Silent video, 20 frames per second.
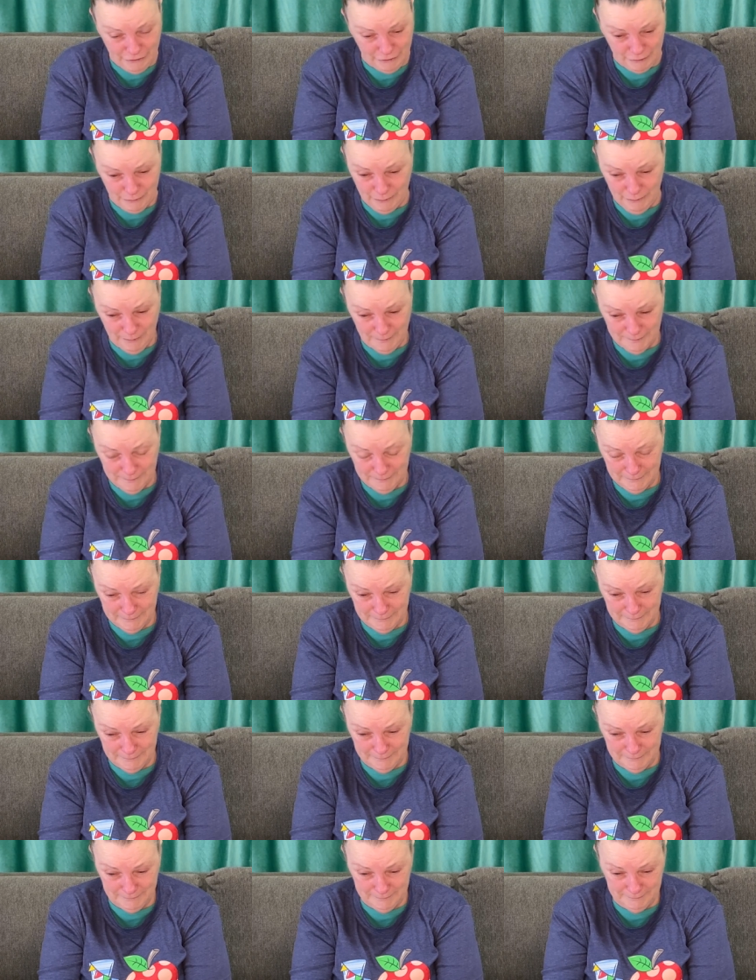you.
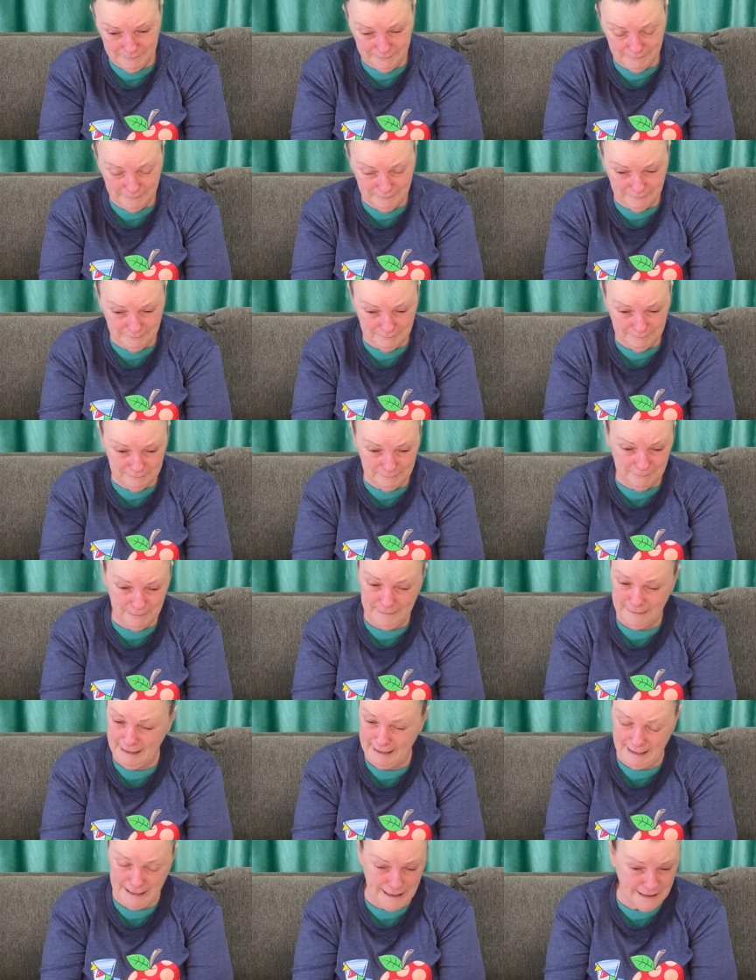
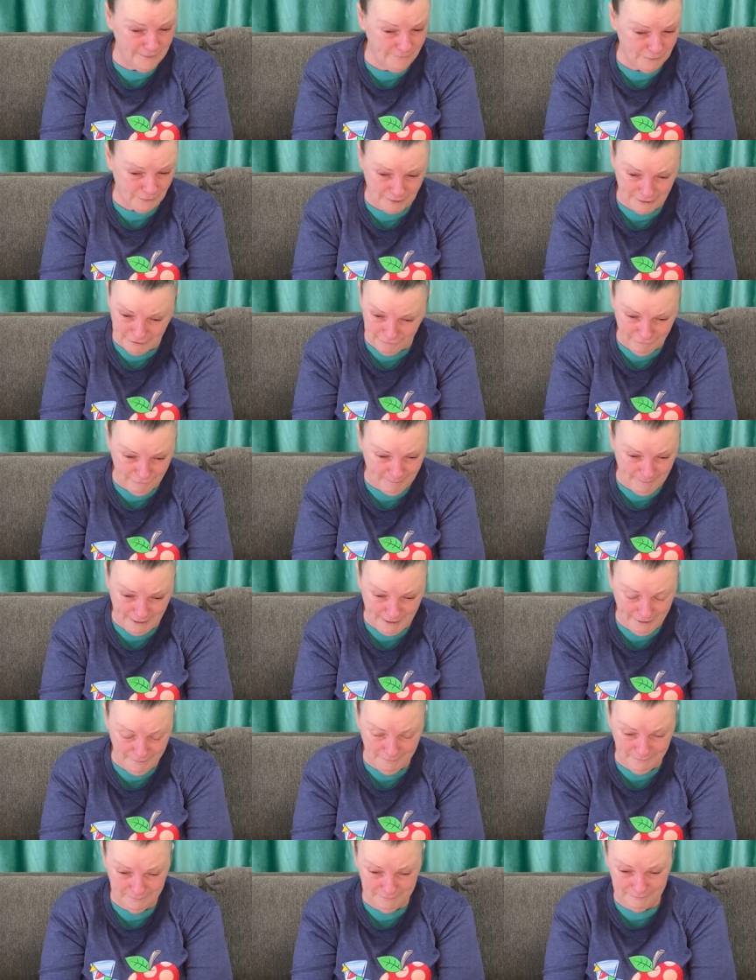Please forgive
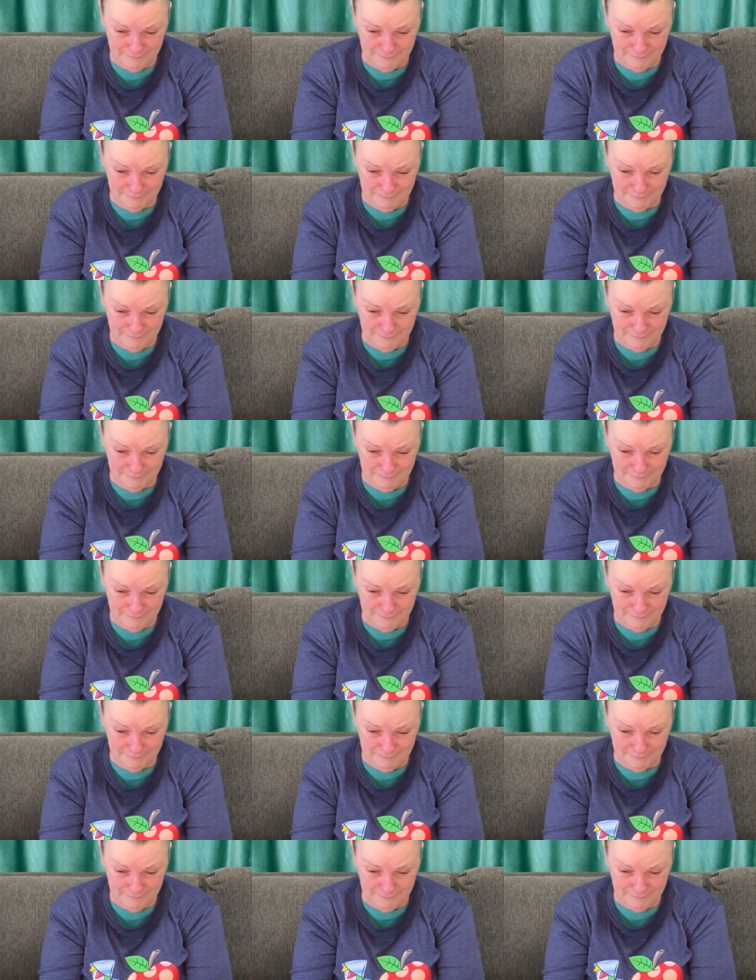me.